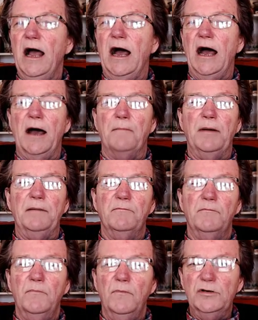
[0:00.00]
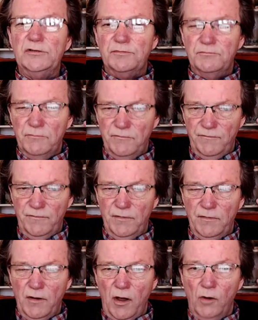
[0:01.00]
but was
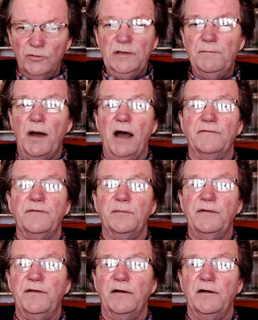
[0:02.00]
only bought from the